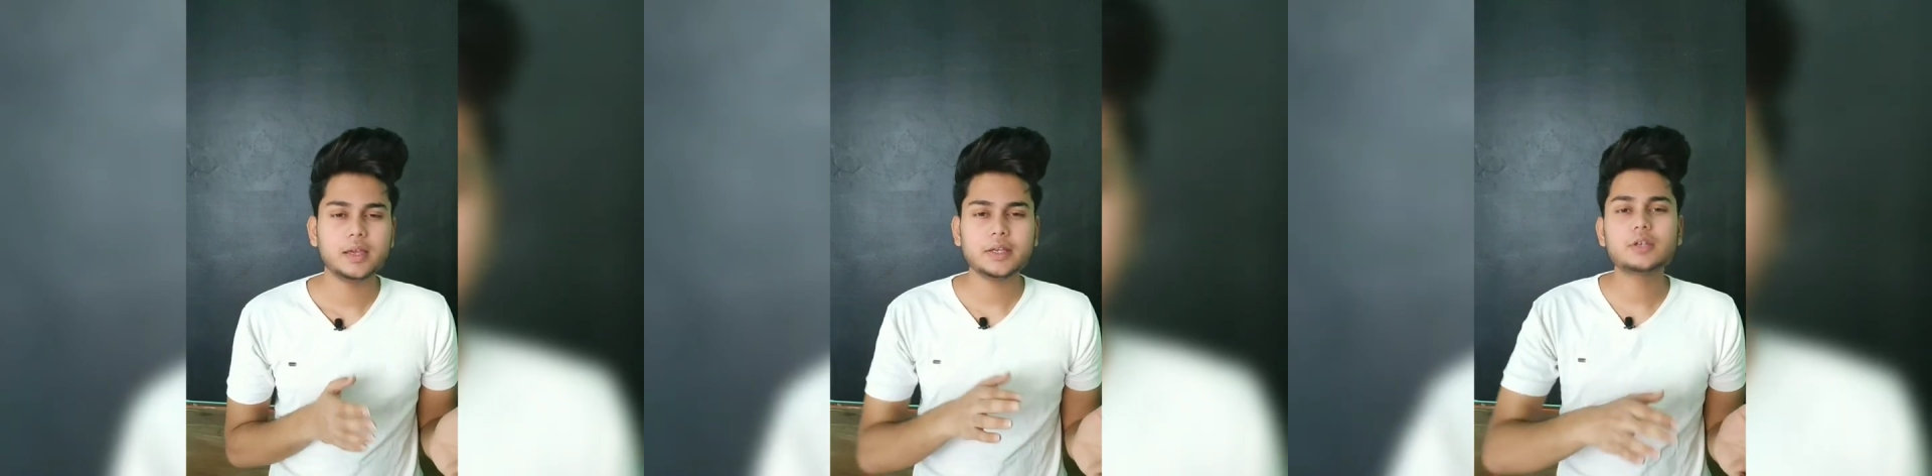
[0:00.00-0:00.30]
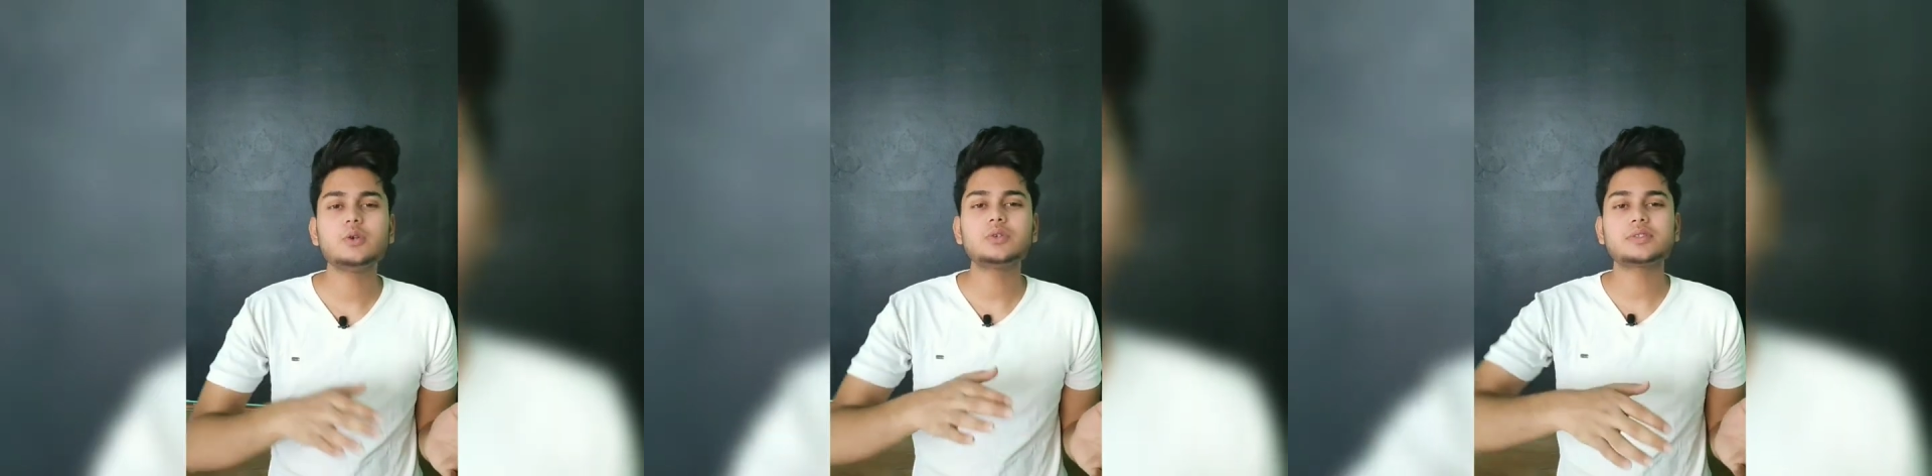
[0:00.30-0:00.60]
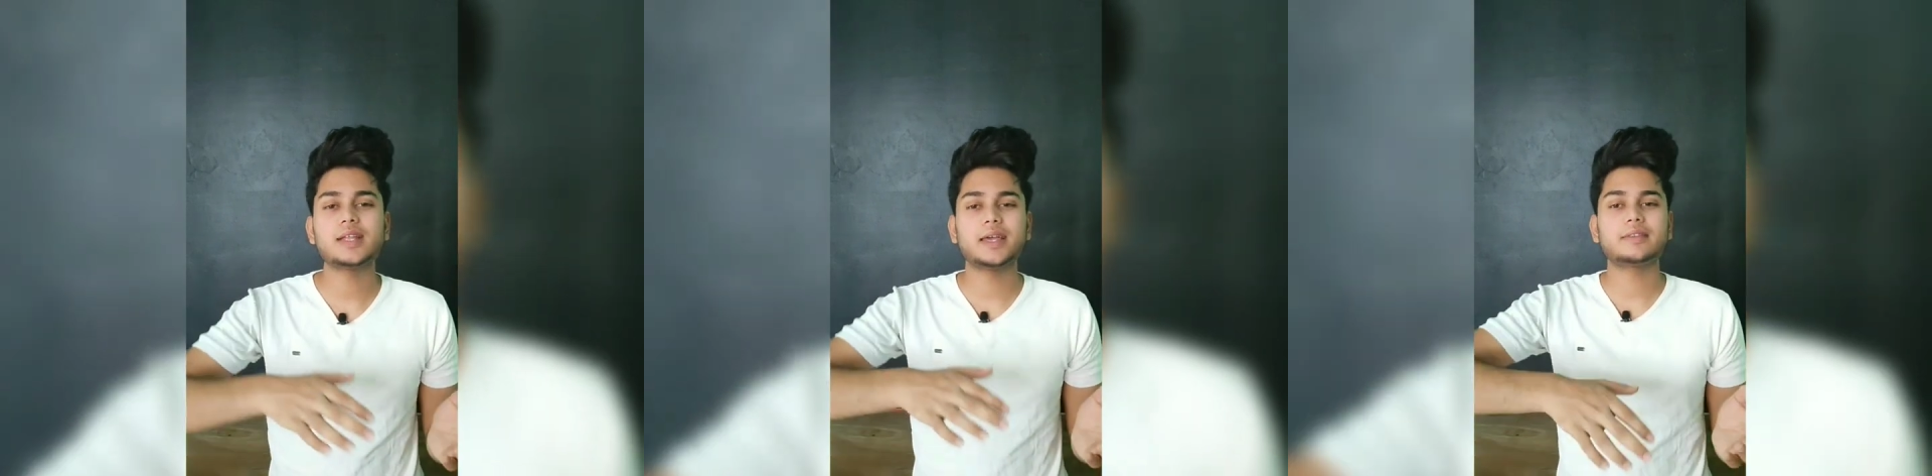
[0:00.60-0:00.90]
It
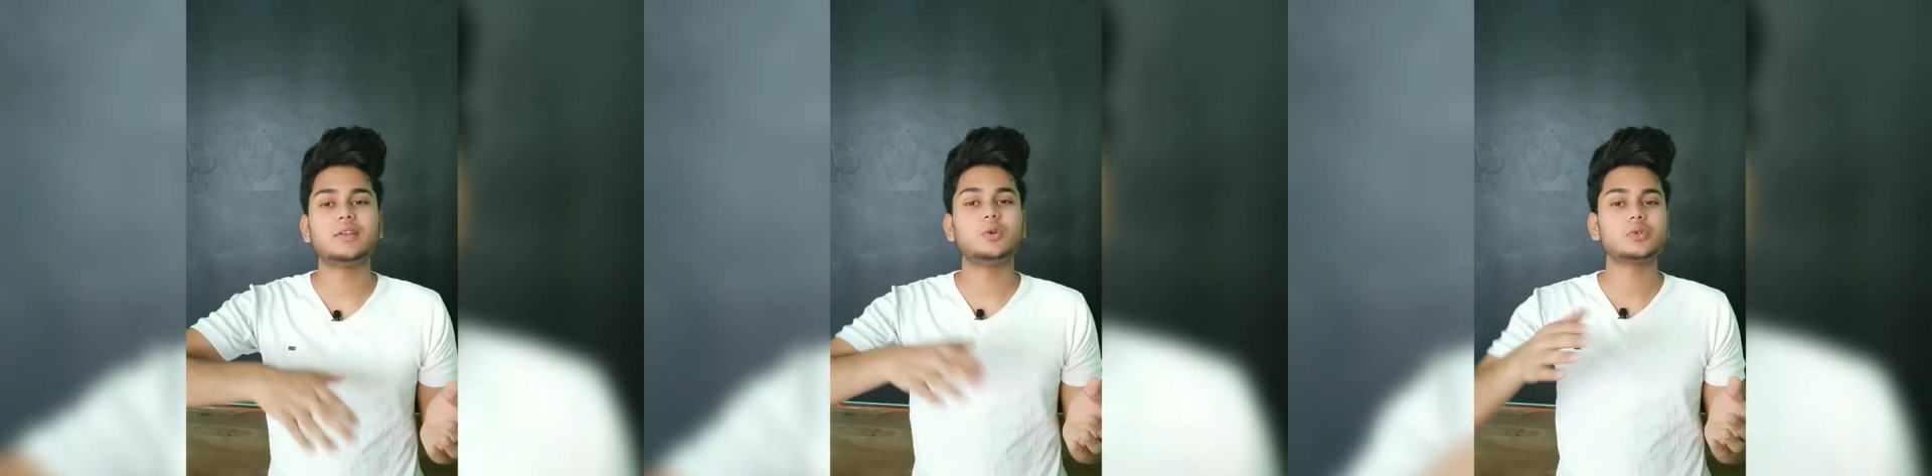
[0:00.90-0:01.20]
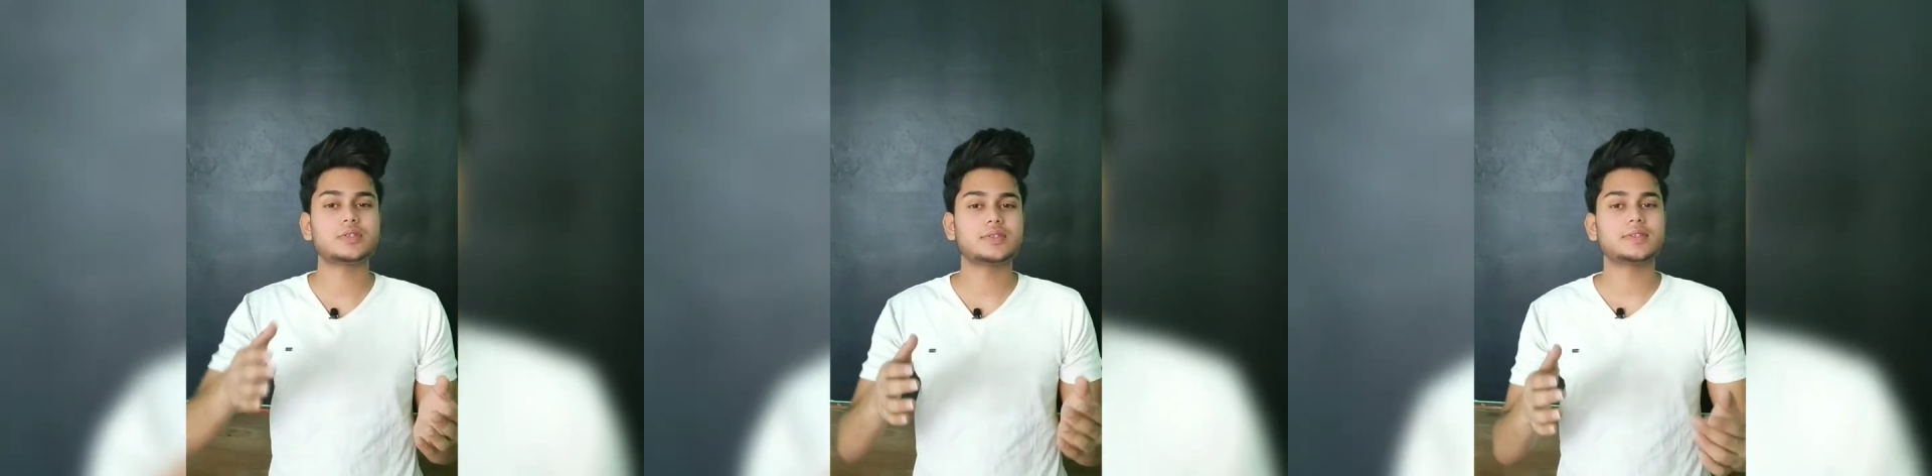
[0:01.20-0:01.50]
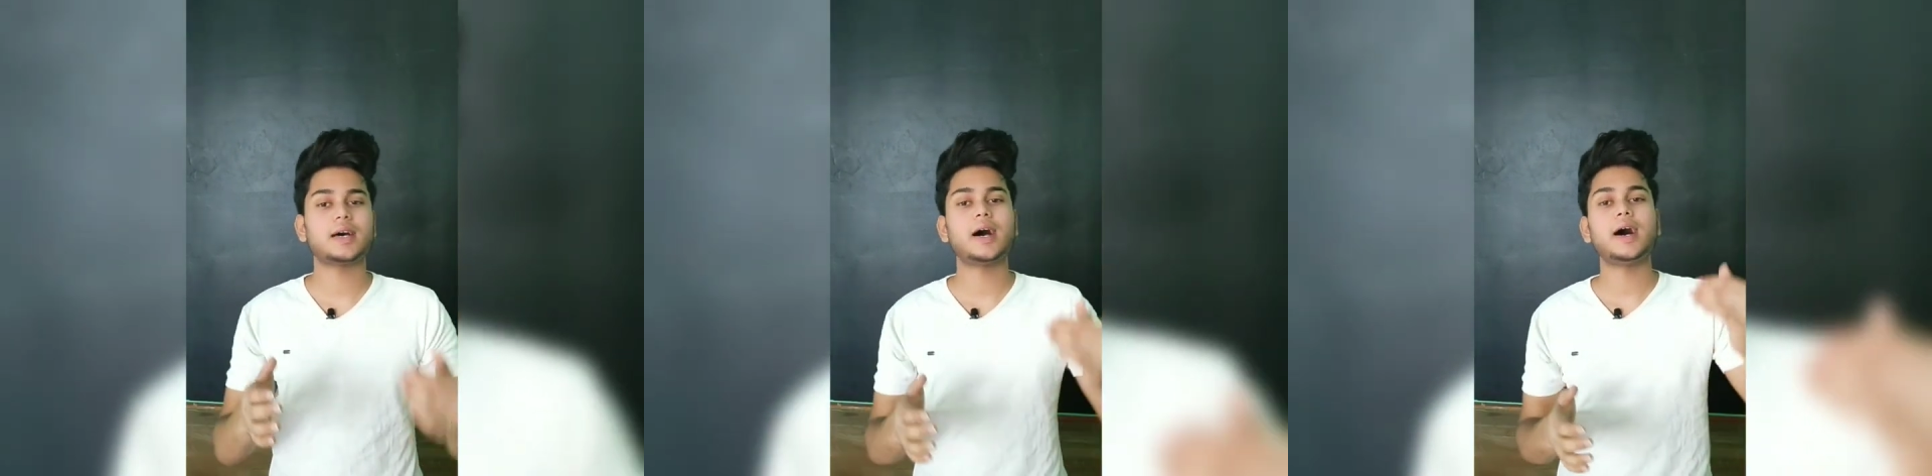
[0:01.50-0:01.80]
looks like the lotus
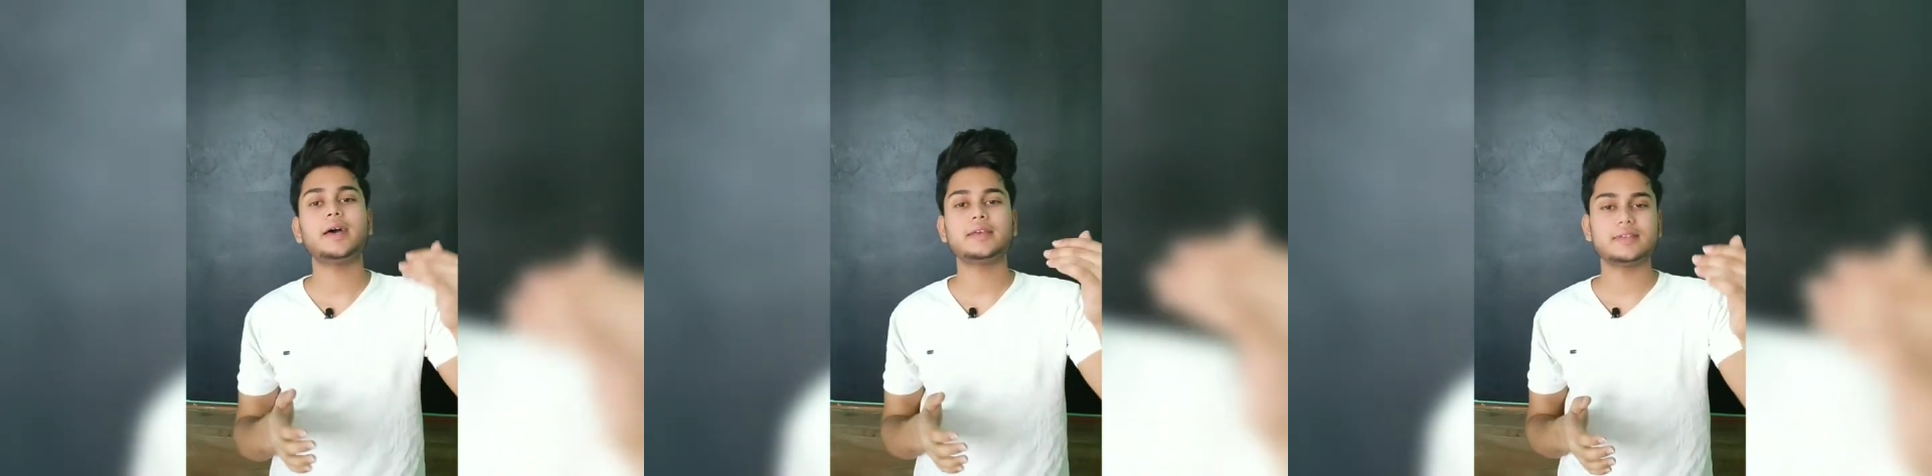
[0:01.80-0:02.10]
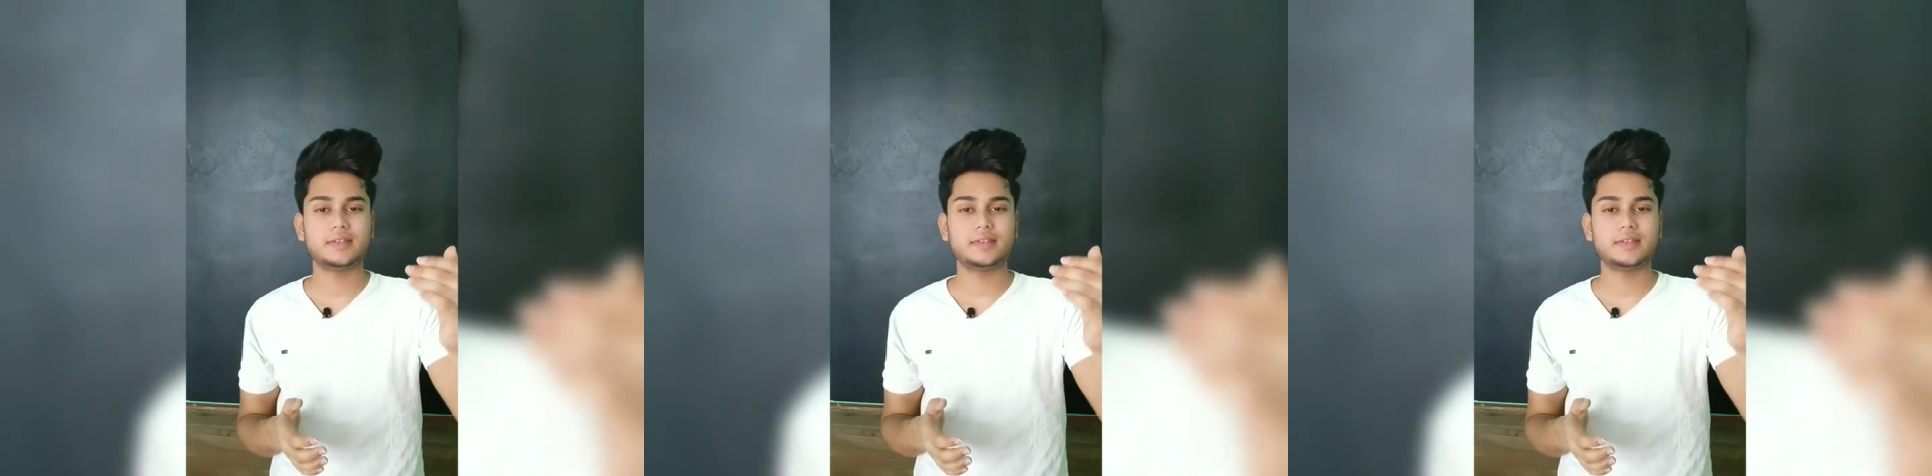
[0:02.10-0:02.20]
is higher